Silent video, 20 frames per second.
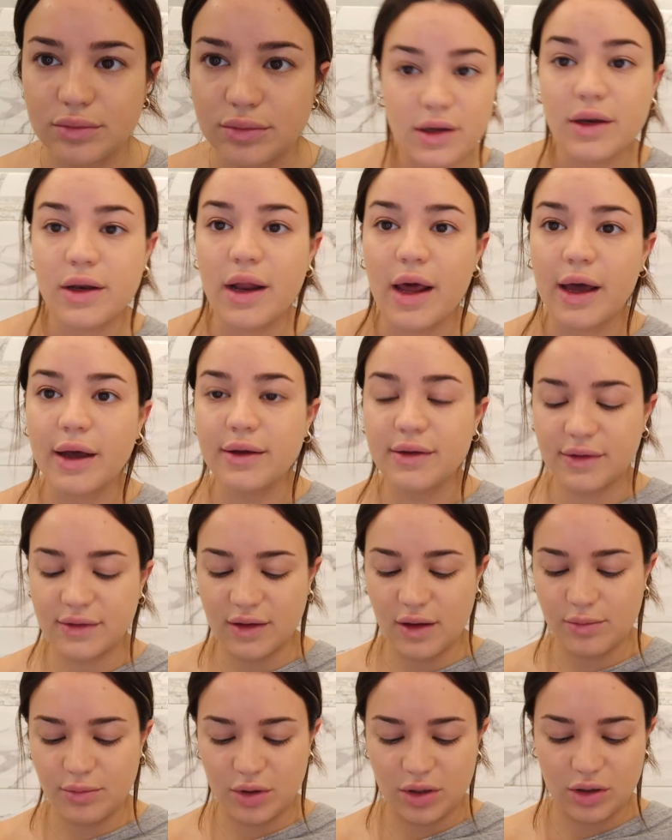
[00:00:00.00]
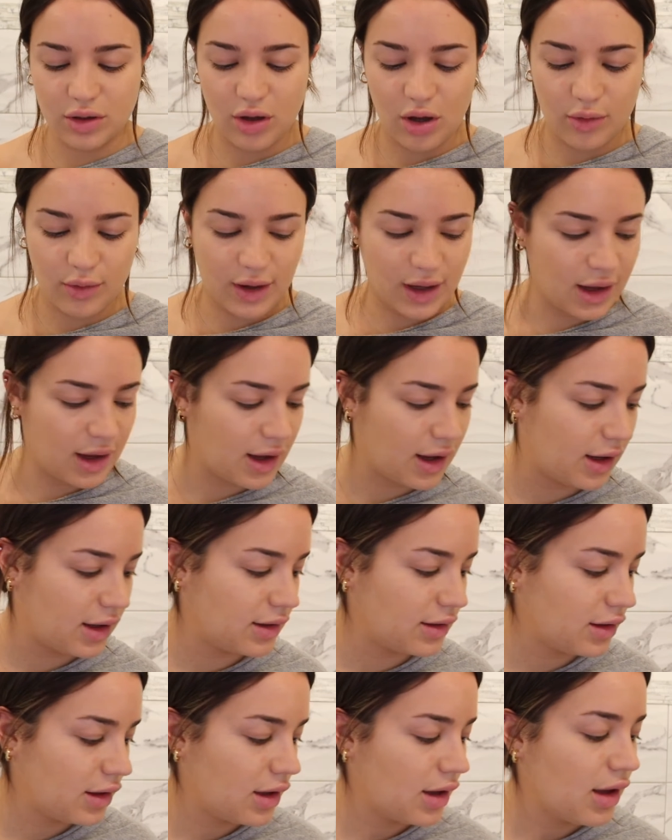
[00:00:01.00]
Next, I'm gonna go
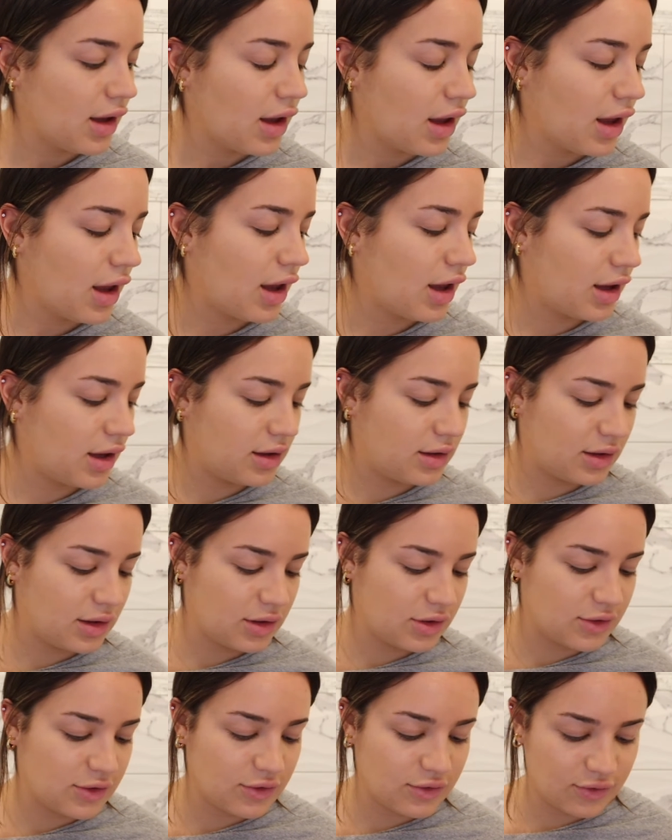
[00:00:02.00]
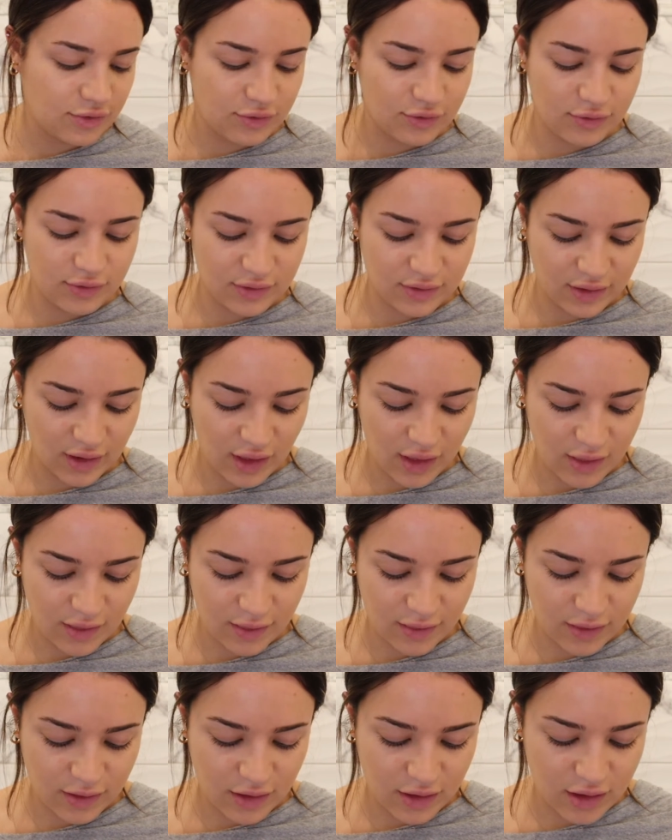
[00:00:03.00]
ahead and use
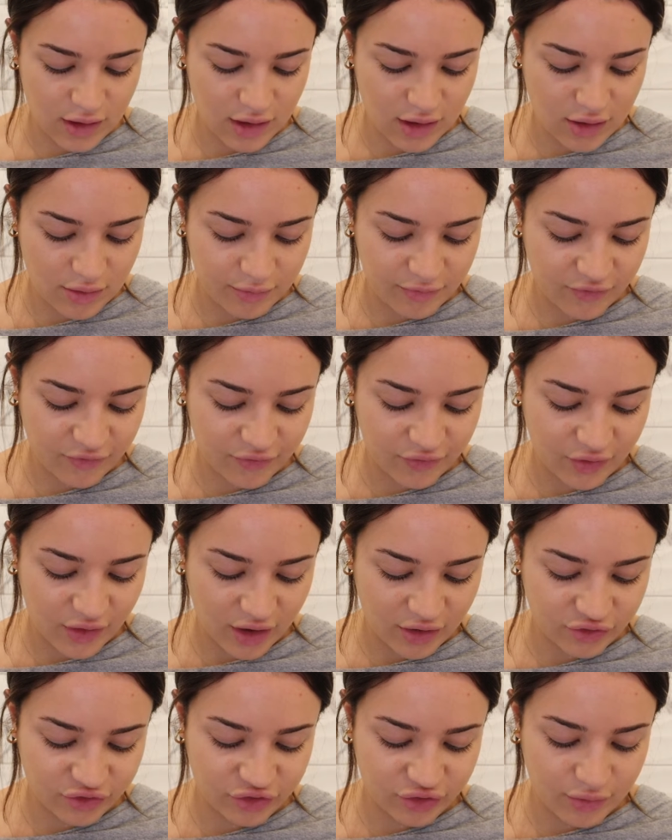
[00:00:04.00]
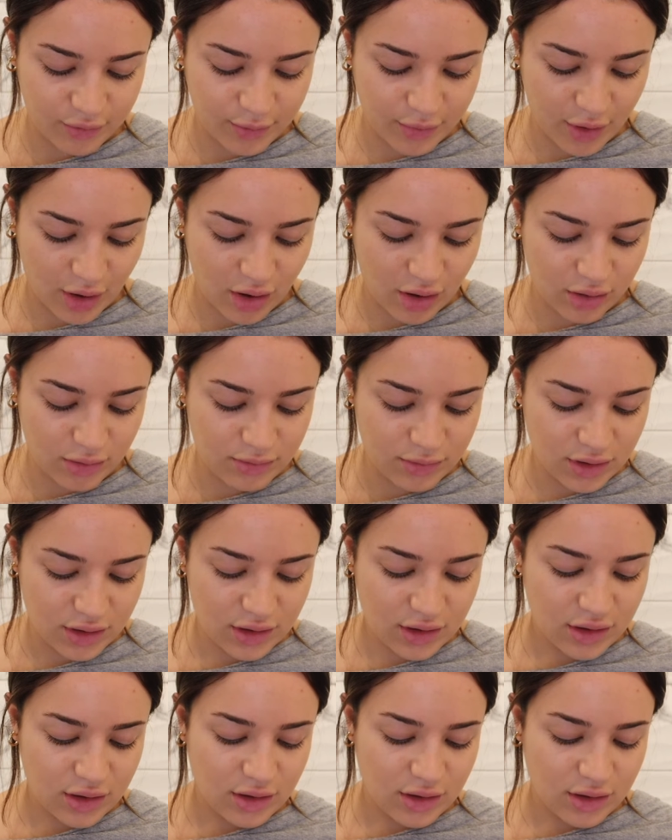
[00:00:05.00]
the Flush Balm.